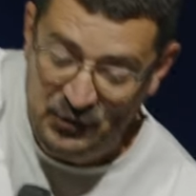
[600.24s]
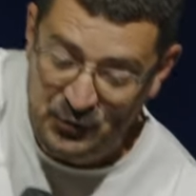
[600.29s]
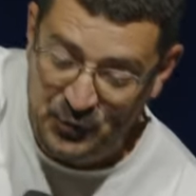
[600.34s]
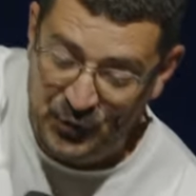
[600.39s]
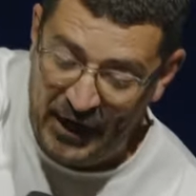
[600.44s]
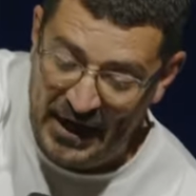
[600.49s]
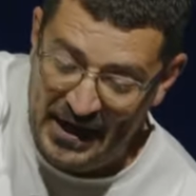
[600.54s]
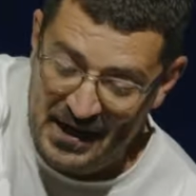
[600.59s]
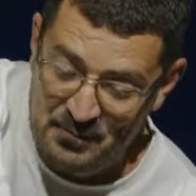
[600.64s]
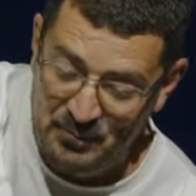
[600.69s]

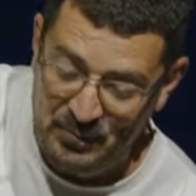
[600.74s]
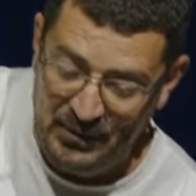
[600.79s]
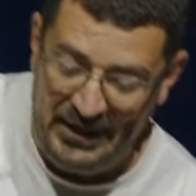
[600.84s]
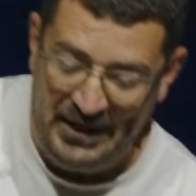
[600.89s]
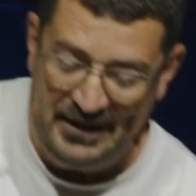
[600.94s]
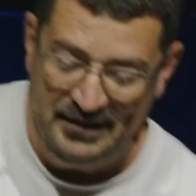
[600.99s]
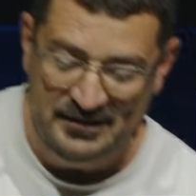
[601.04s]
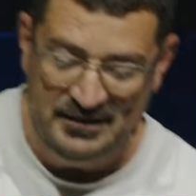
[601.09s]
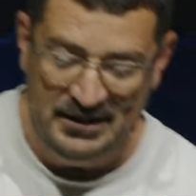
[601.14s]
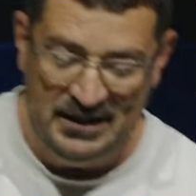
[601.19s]

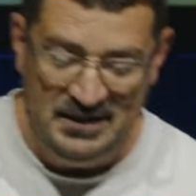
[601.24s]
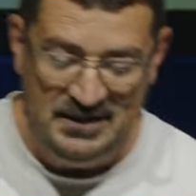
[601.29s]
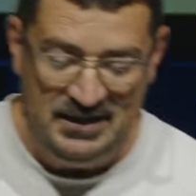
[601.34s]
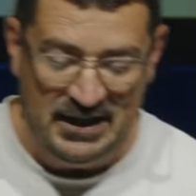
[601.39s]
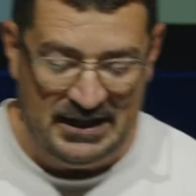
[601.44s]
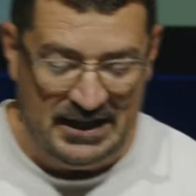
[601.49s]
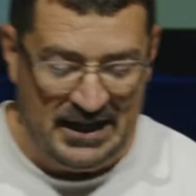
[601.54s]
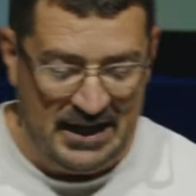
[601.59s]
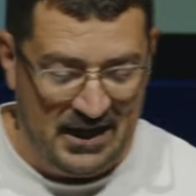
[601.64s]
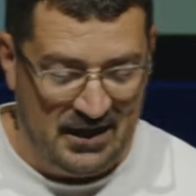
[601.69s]
fireplace in
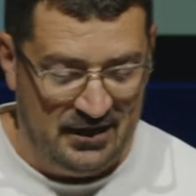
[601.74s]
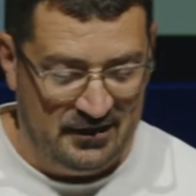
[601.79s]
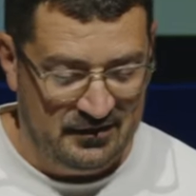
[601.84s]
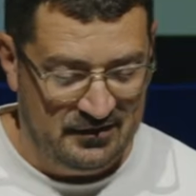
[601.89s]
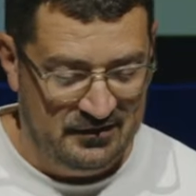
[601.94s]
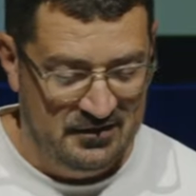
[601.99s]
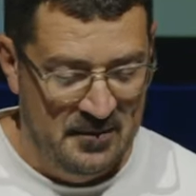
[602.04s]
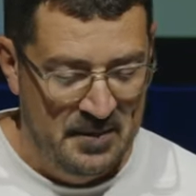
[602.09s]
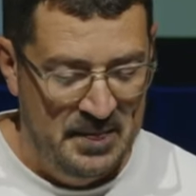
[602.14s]
that house.